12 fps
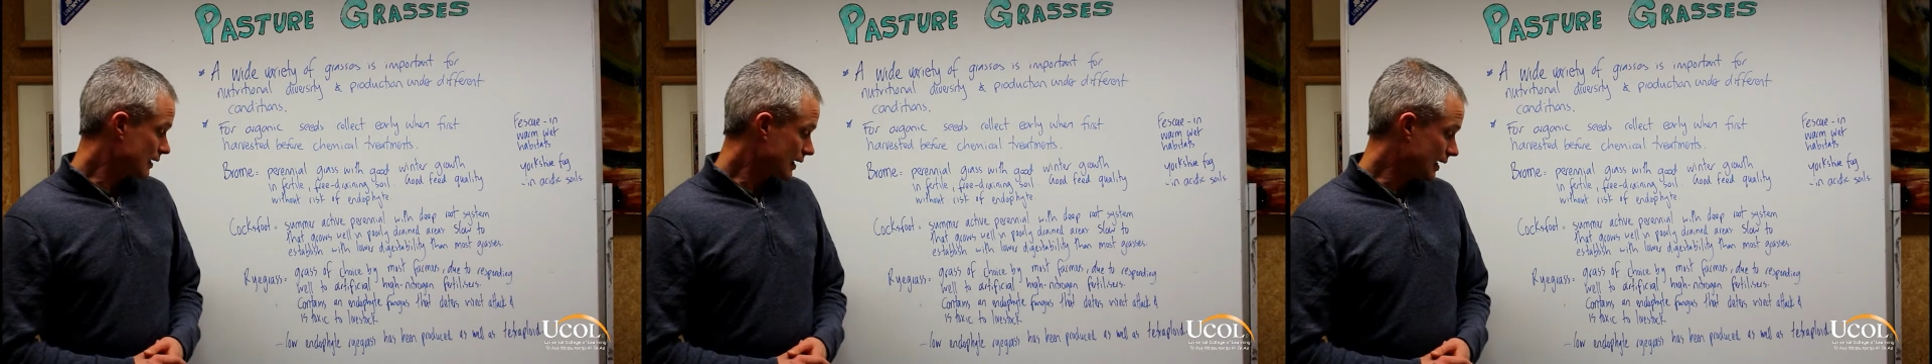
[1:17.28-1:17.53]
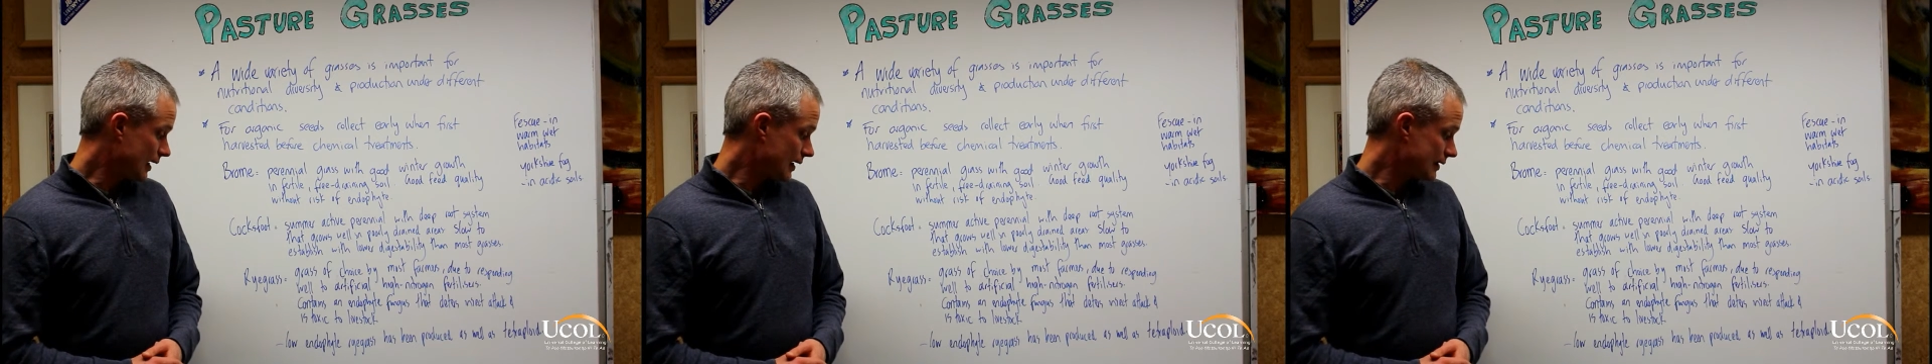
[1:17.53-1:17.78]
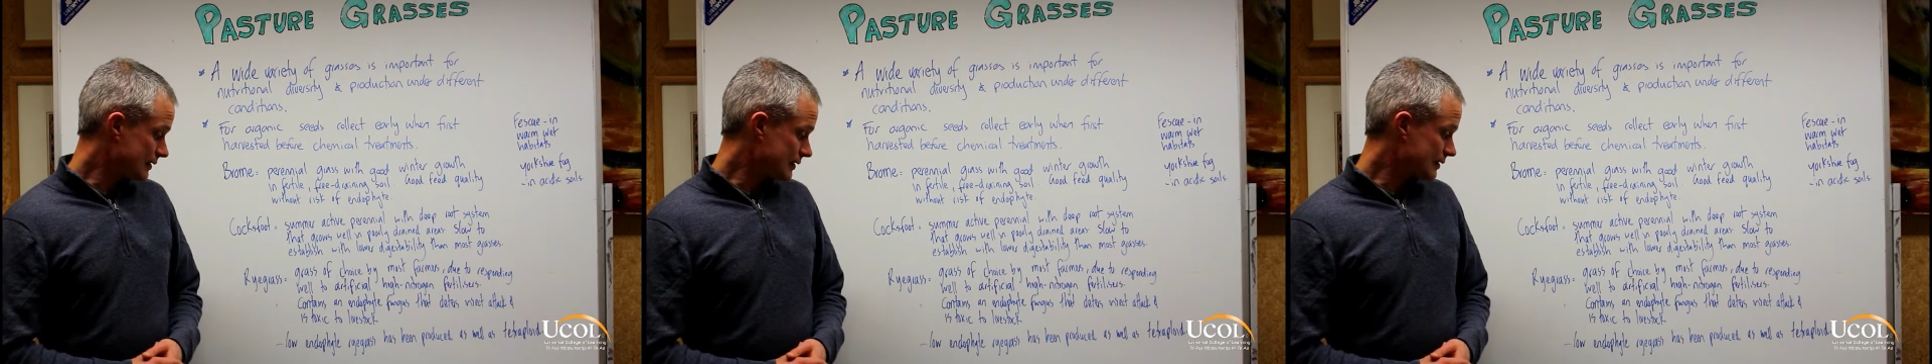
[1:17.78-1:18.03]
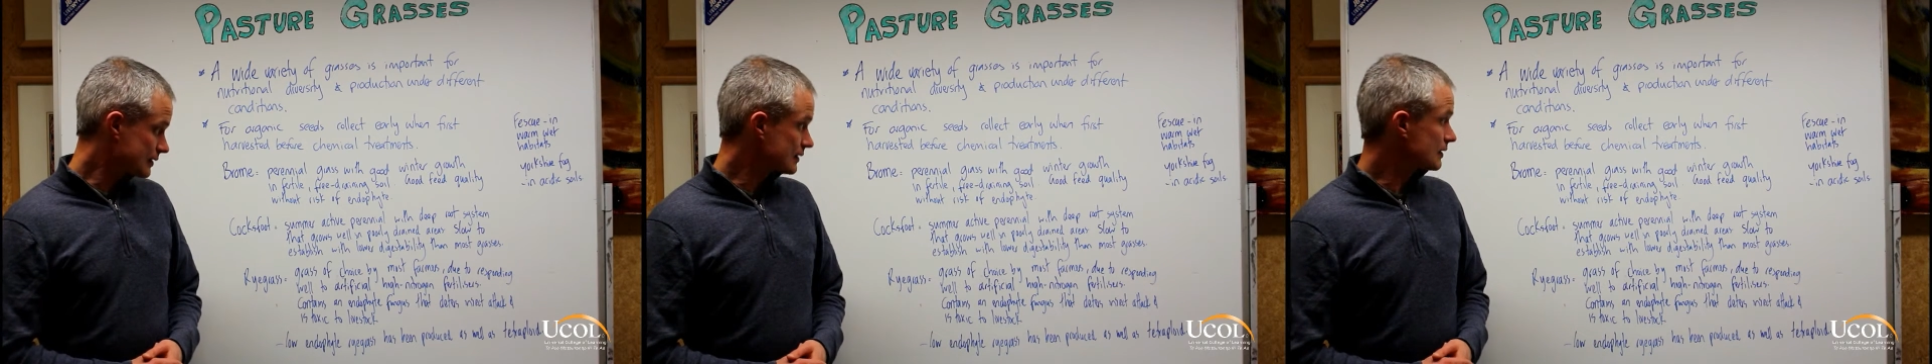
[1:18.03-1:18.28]
And
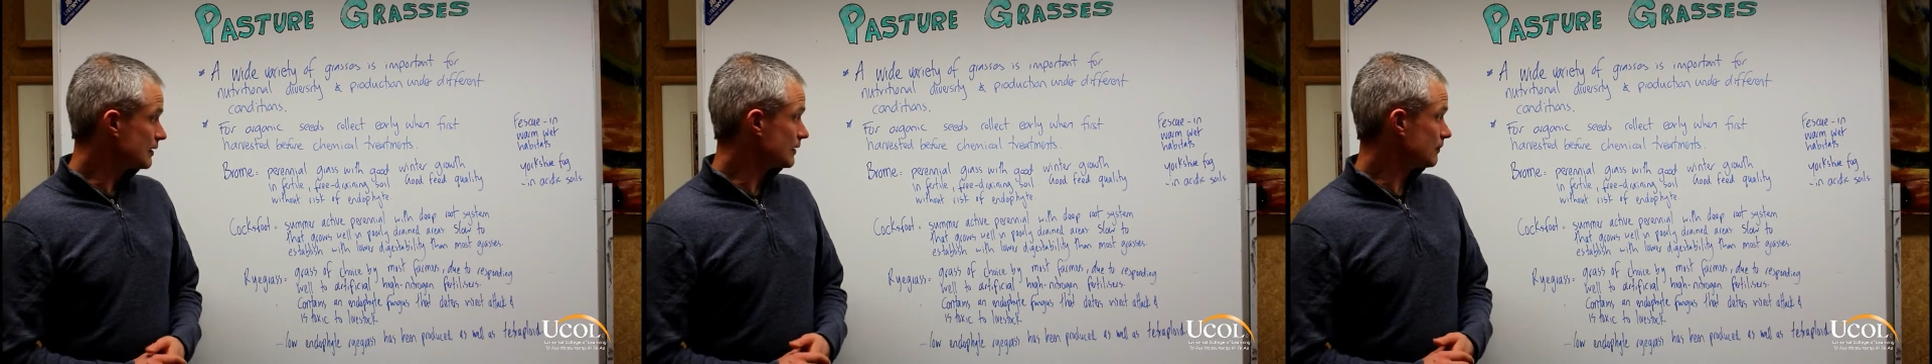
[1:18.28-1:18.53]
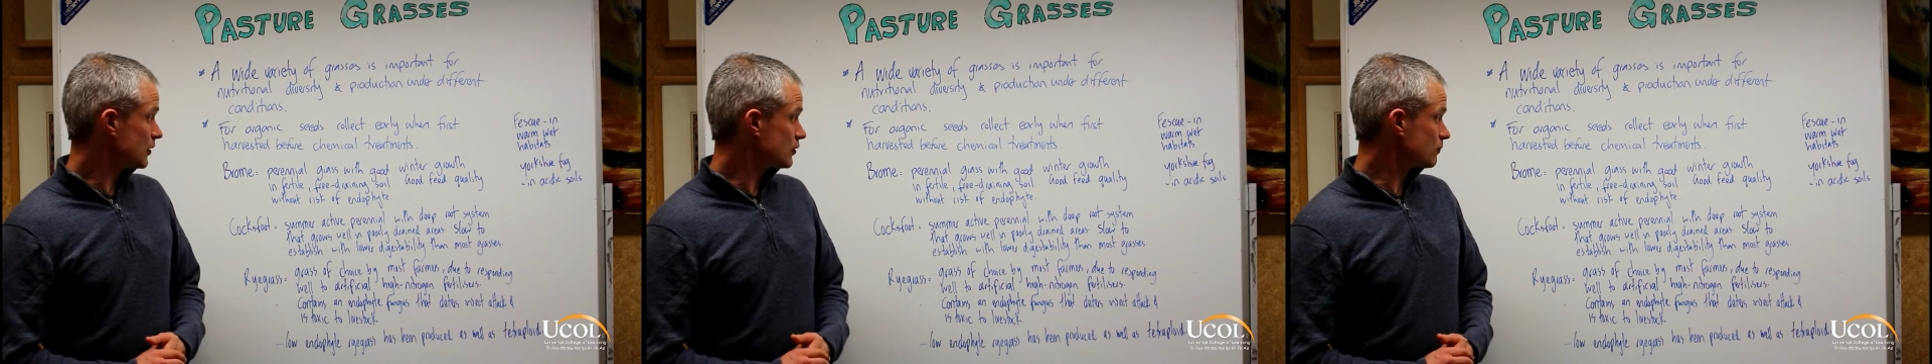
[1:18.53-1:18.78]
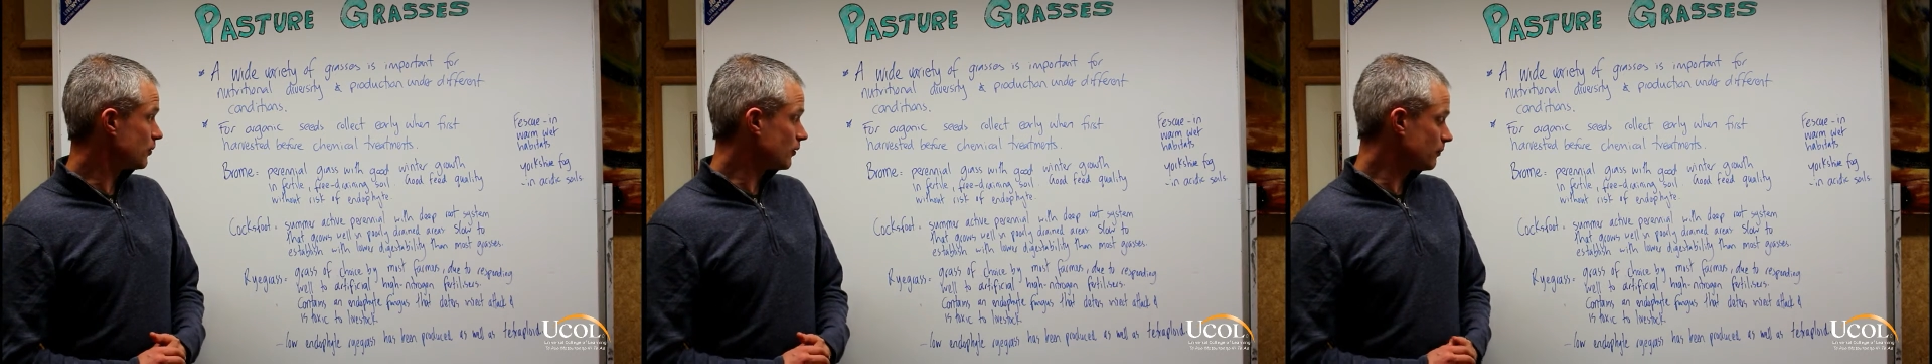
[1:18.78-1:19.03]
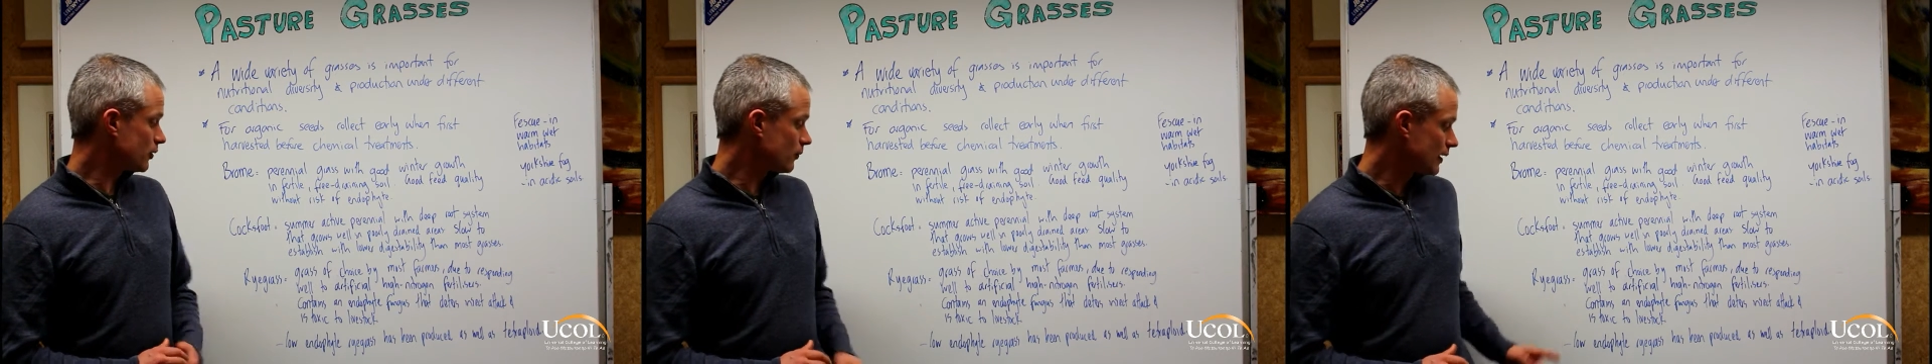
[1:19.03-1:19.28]
the most
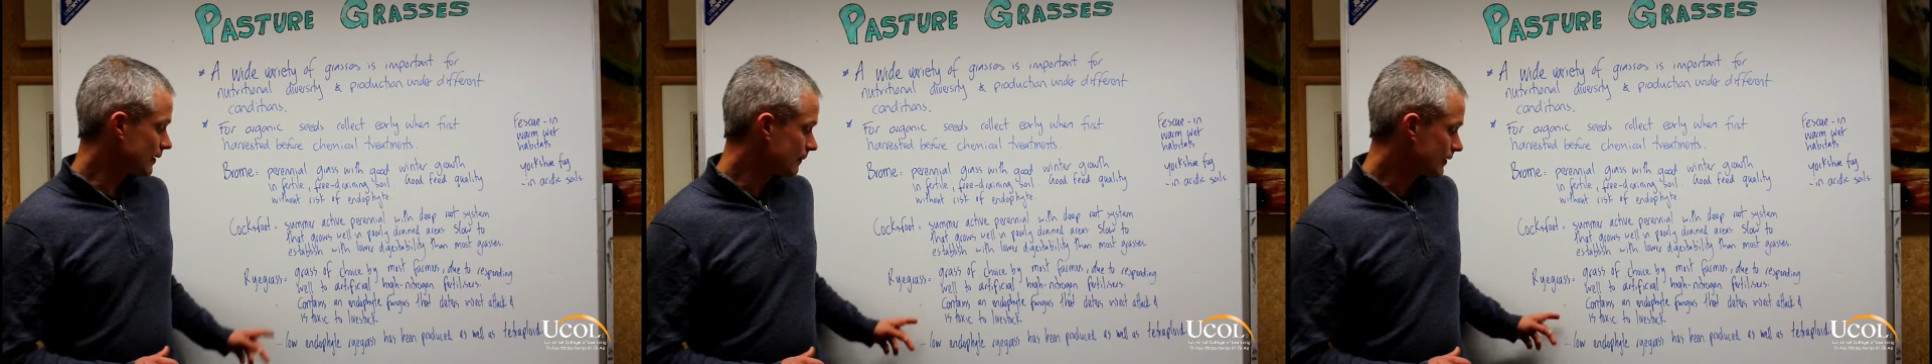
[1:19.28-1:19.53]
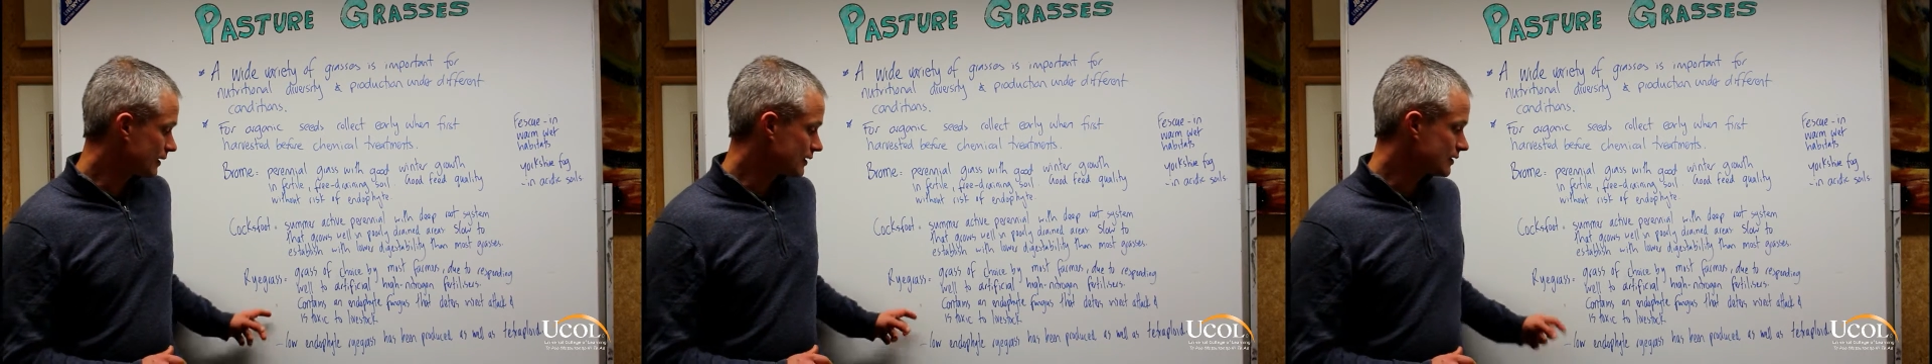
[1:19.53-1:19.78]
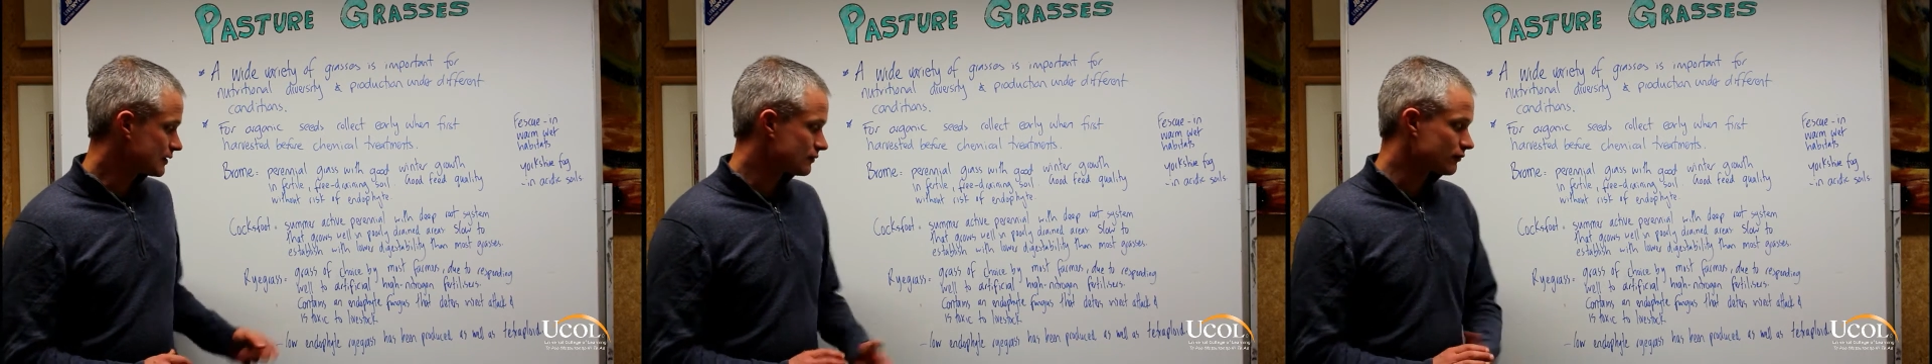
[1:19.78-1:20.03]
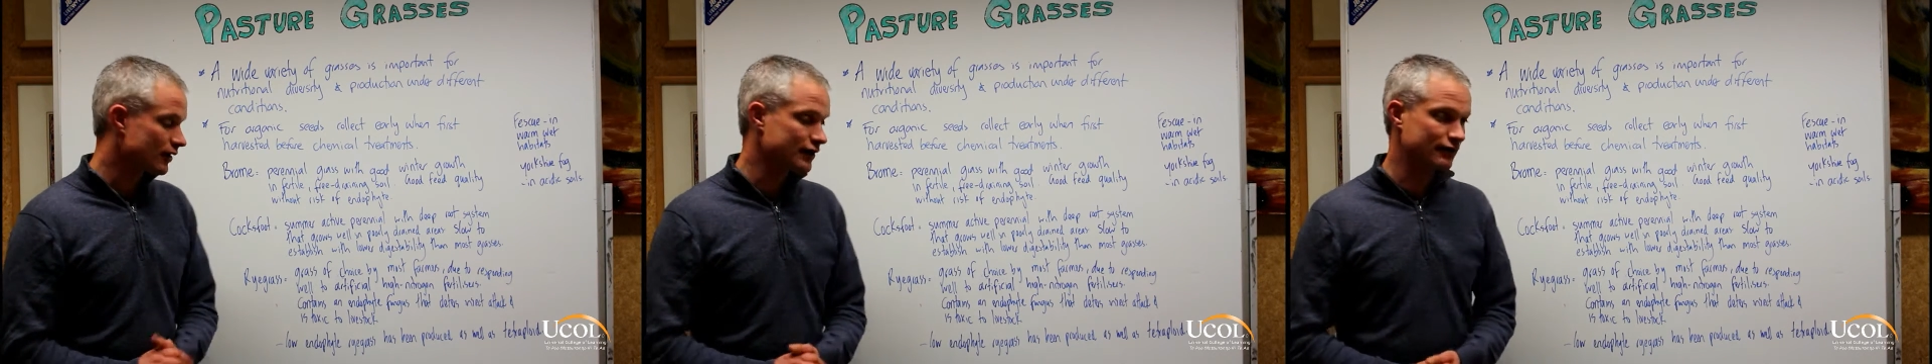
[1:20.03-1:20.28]
popular one is
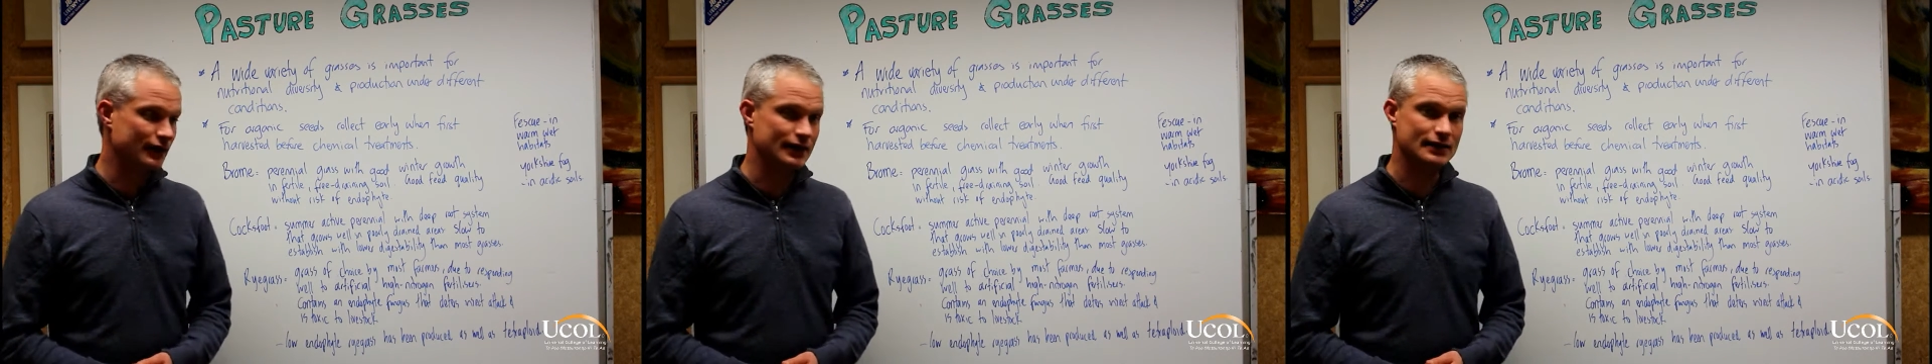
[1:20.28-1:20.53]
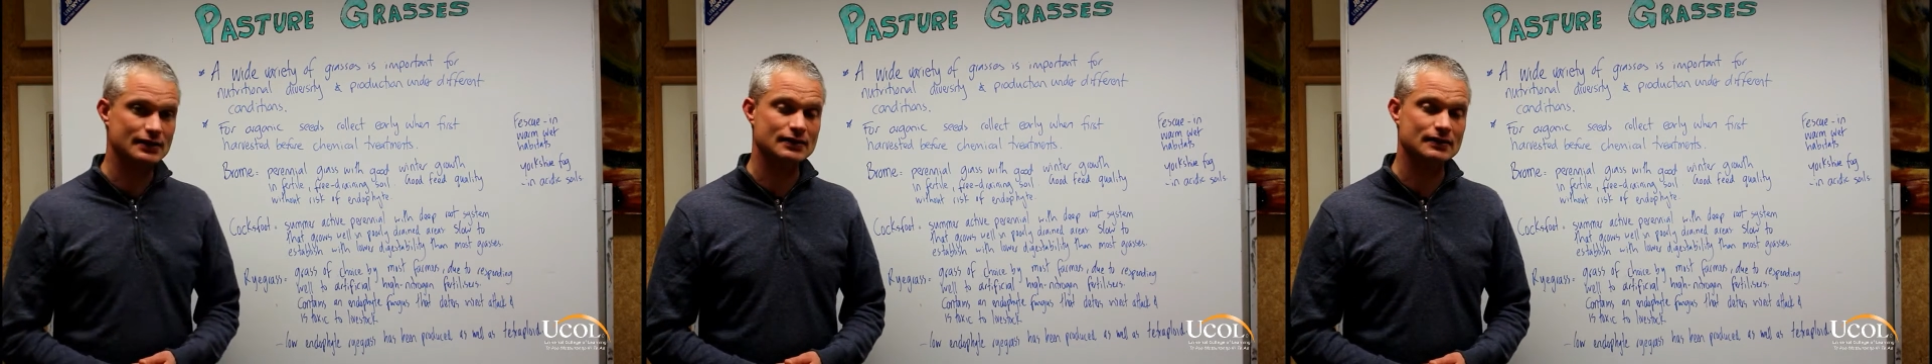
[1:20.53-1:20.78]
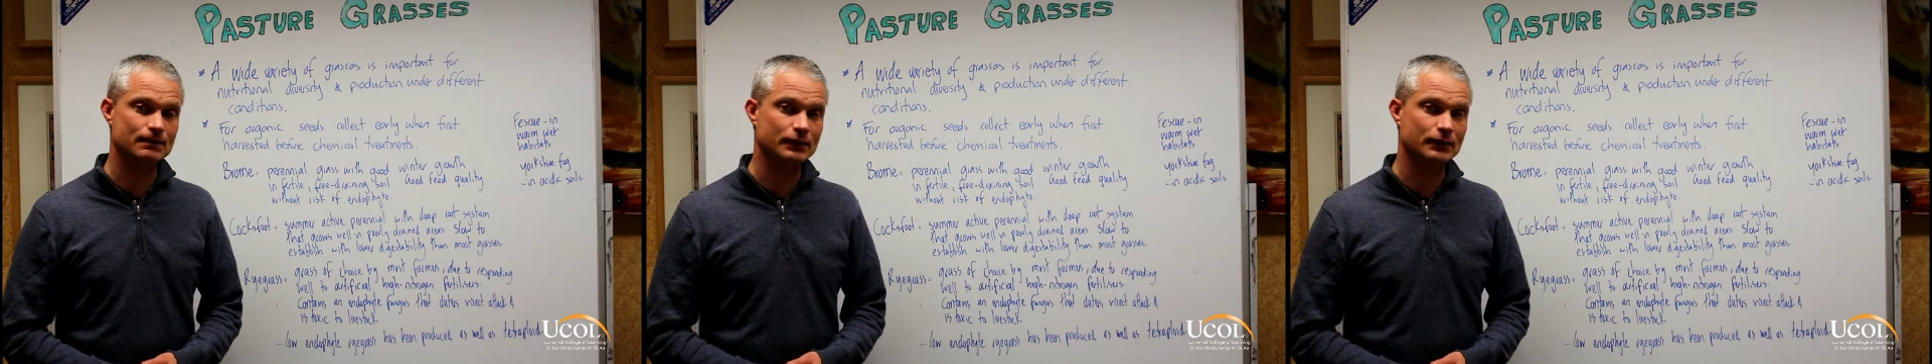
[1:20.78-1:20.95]
ryegrass,